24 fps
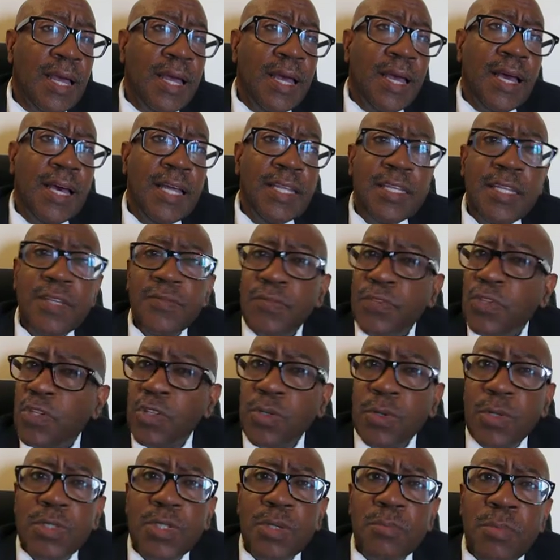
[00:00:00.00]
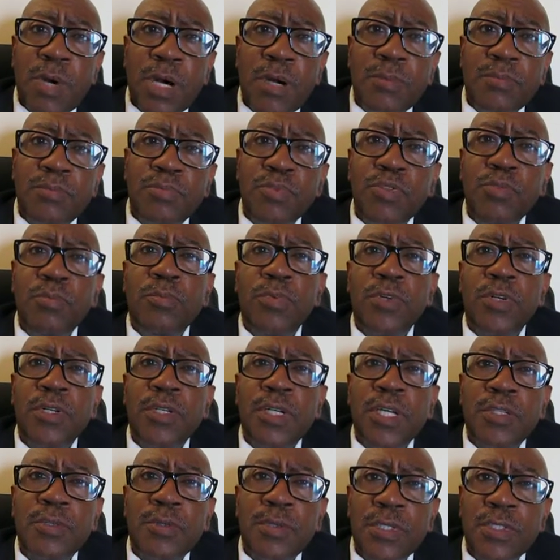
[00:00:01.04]
And if you don't know anything about Bloomberg
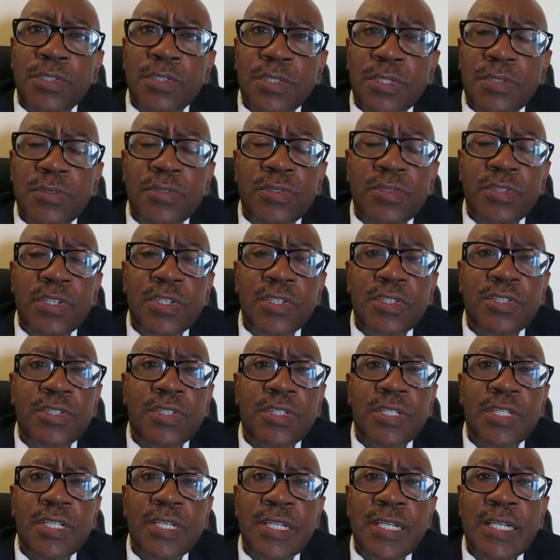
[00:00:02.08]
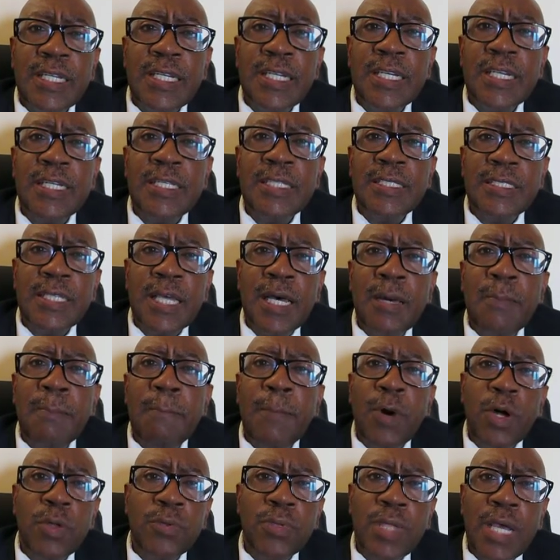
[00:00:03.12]
and you're listening to this, he is a
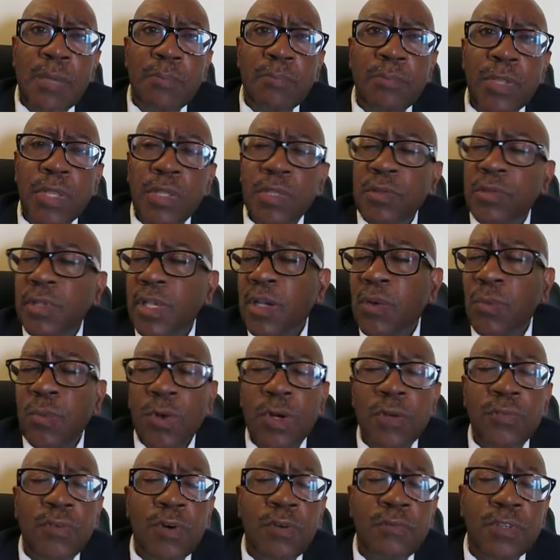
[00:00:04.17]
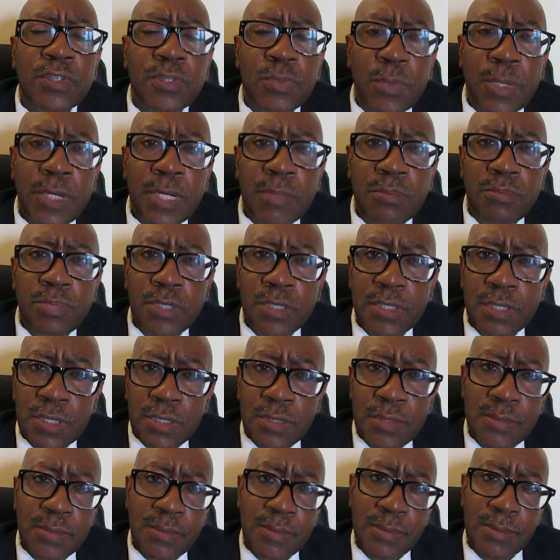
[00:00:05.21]
multi-billionaire worth over $20
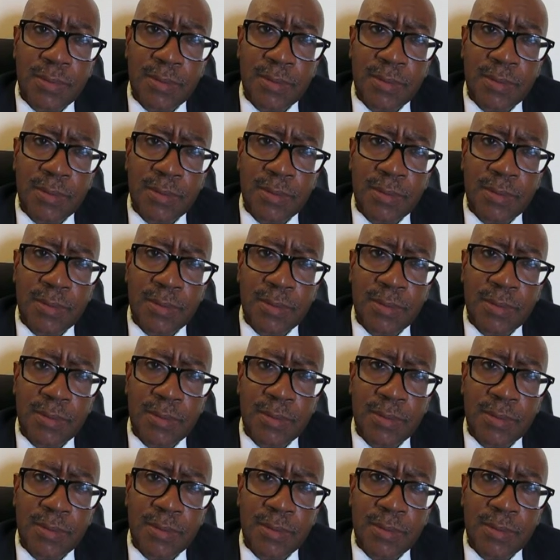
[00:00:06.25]
billion.